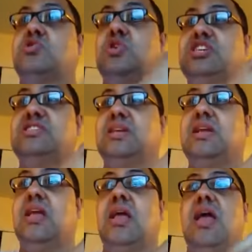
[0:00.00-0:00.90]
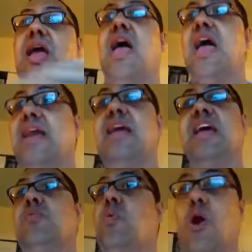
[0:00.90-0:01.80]
tradition, and
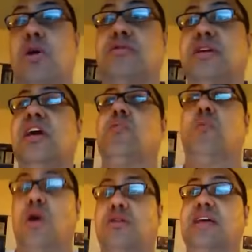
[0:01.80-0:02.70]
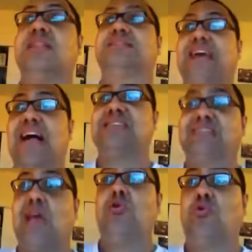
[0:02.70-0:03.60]
it worked. It worked. And Zack
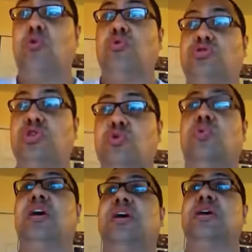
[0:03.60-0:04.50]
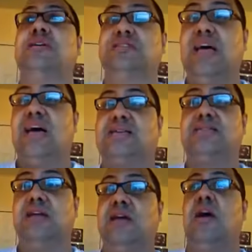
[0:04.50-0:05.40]
Snyder, kudos to you, Zack,
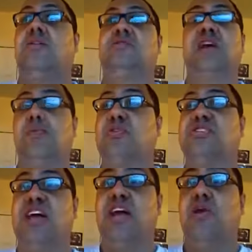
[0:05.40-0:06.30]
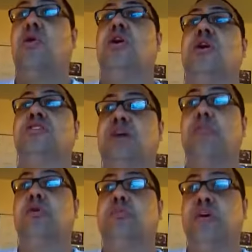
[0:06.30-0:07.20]
uh, Deborah Snyder,
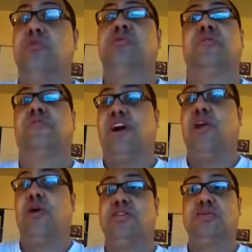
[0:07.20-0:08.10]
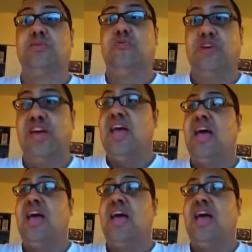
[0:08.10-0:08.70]
WB. It was a fucking awesome movie